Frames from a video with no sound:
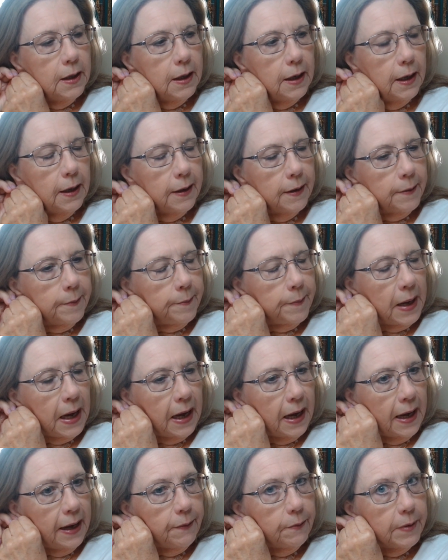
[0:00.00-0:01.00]

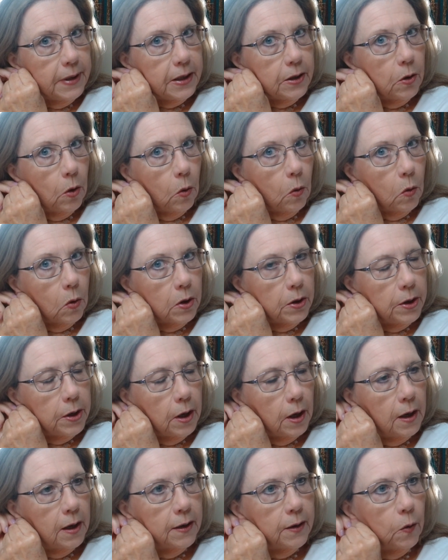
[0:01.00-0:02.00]
I record
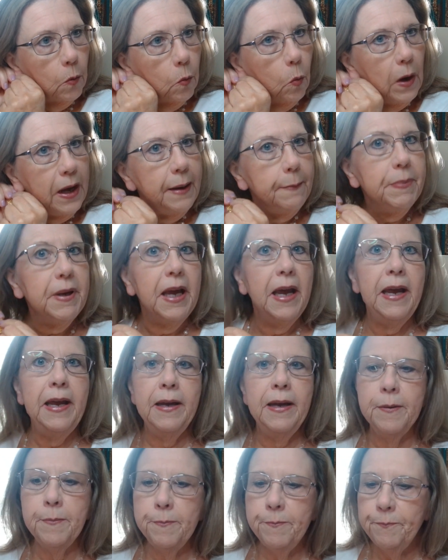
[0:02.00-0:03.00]
on a
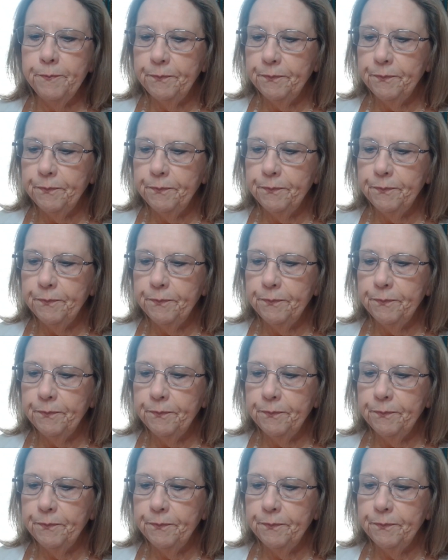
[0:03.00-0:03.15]
webcam,